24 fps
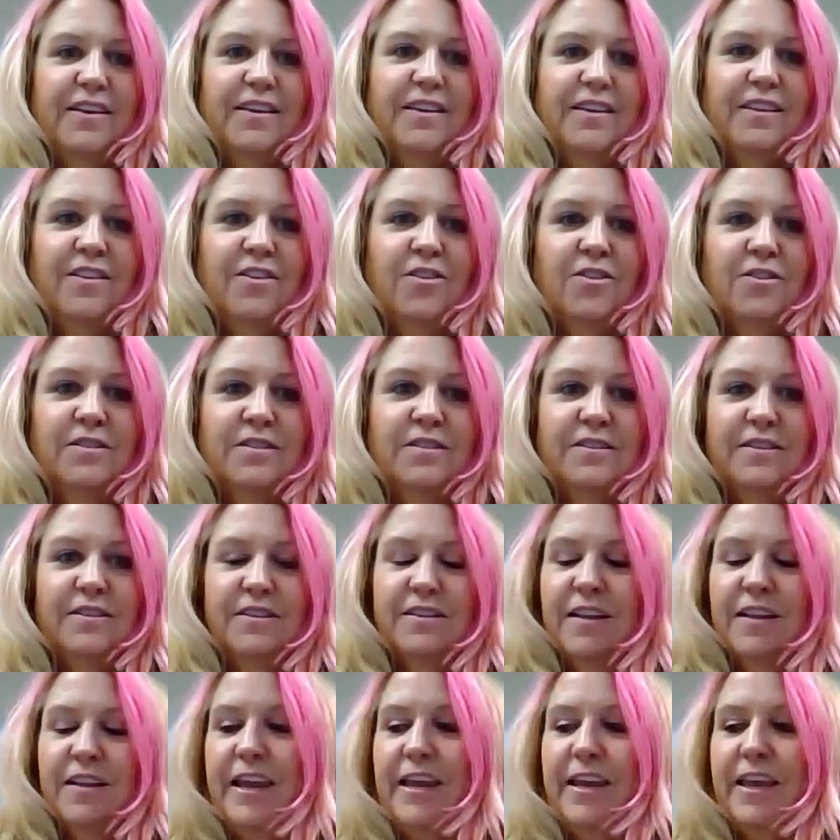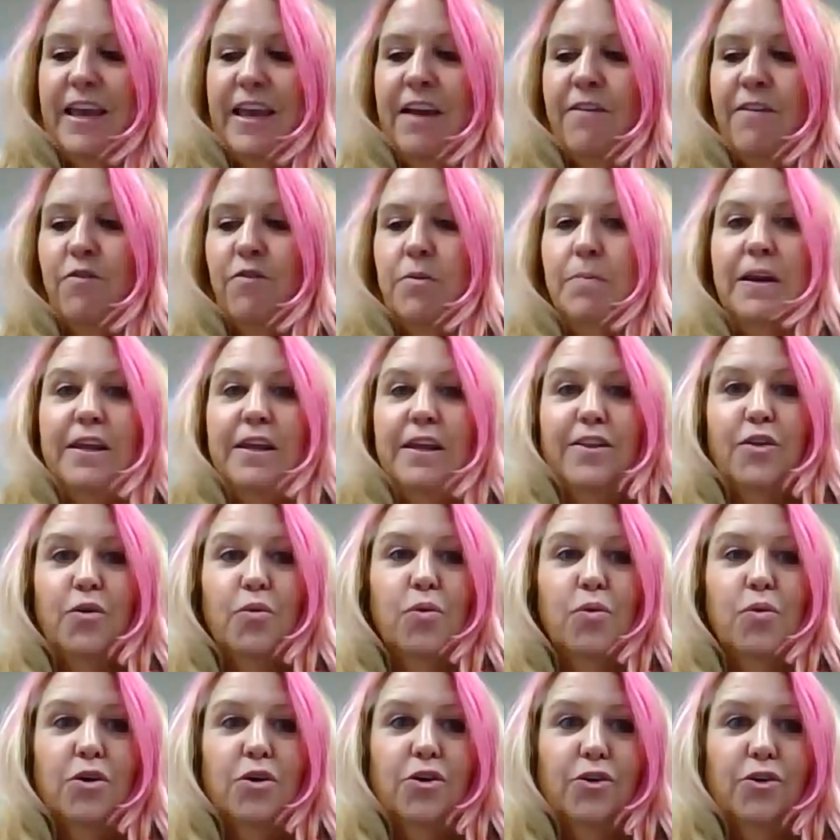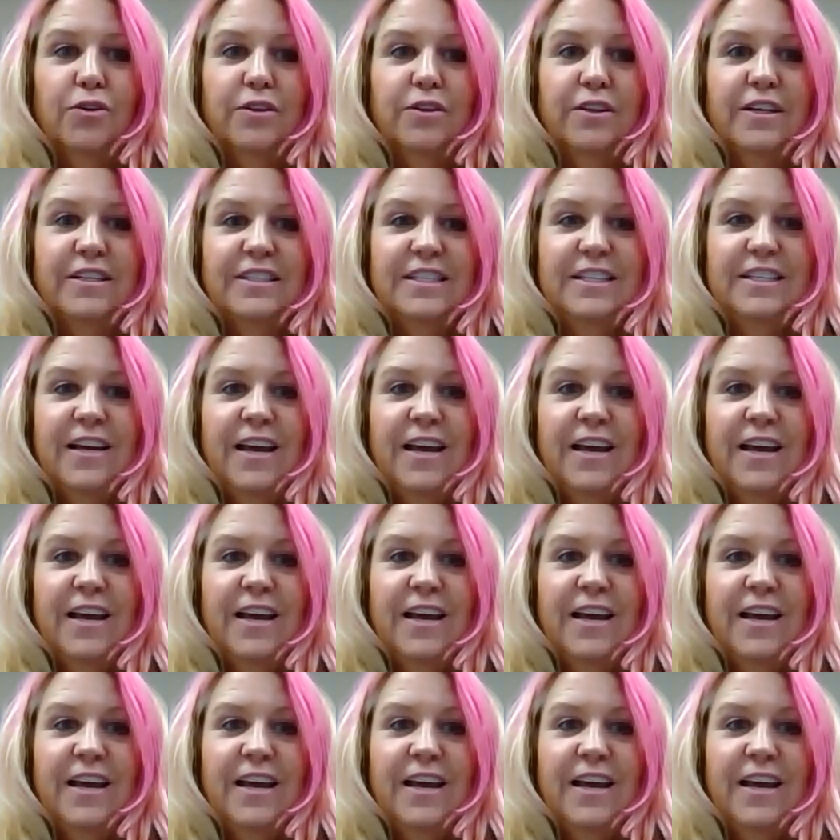there's like everybody in the world that